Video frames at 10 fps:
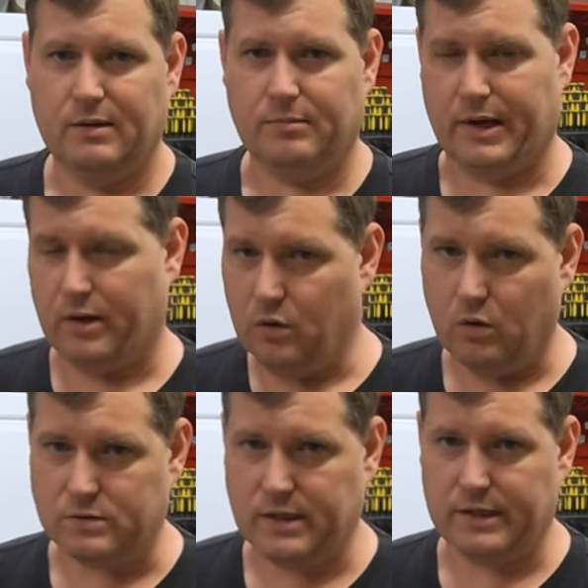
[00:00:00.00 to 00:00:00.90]
but I know
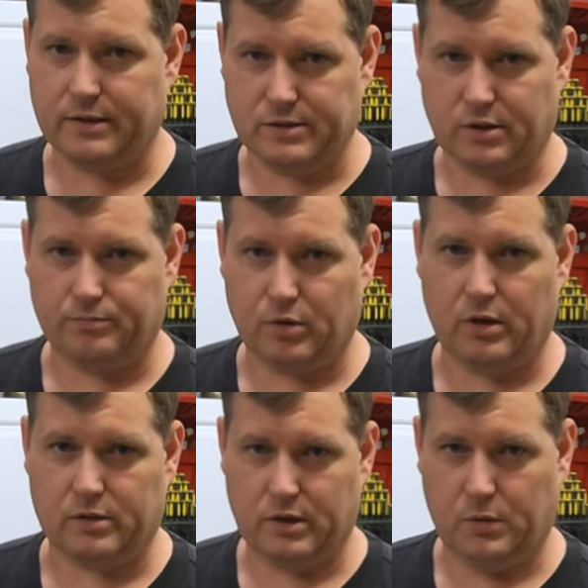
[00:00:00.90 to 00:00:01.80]
Hold Tight, it's a good
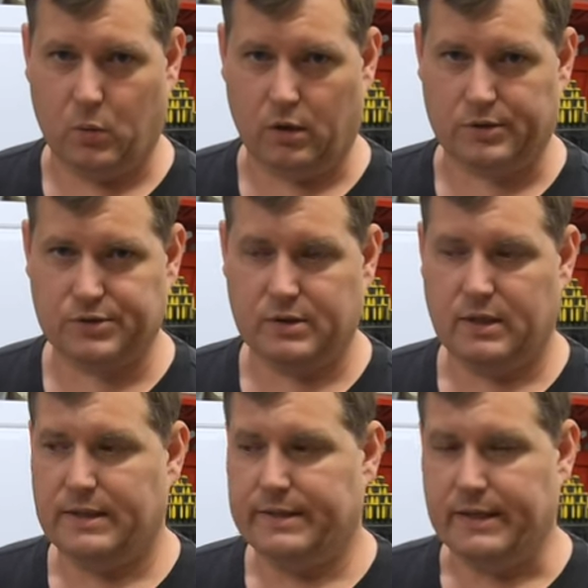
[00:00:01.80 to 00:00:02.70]
product, it works
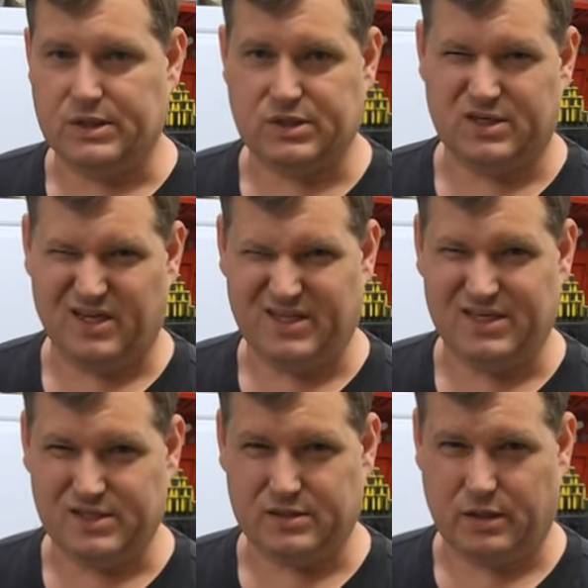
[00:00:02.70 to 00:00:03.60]
is just not the
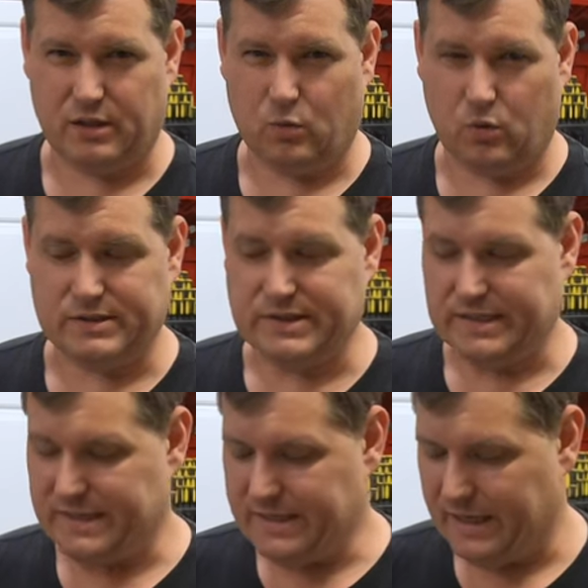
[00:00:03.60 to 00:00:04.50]
easiest thing in the world to
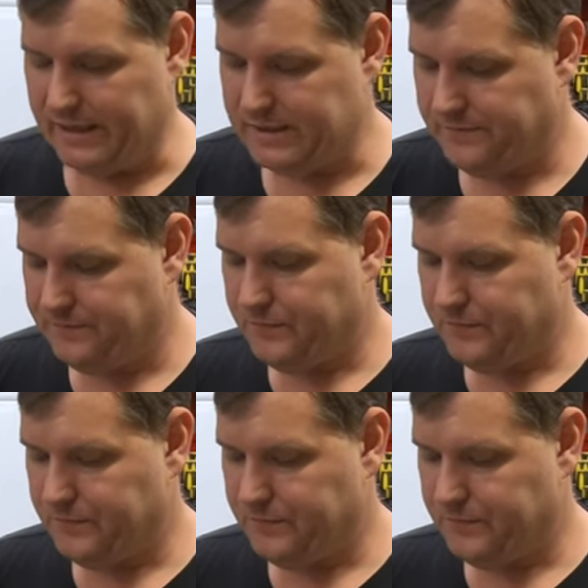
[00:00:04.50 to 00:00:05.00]
get.